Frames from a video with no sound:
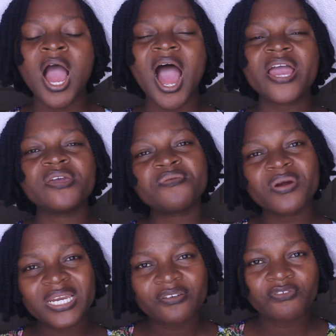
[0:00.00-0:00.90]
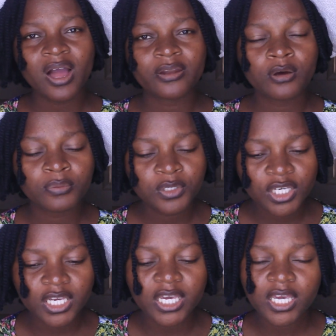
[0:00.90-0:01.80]
Are you ready for
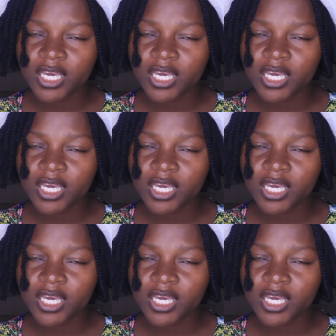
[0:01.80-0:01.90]
adoption?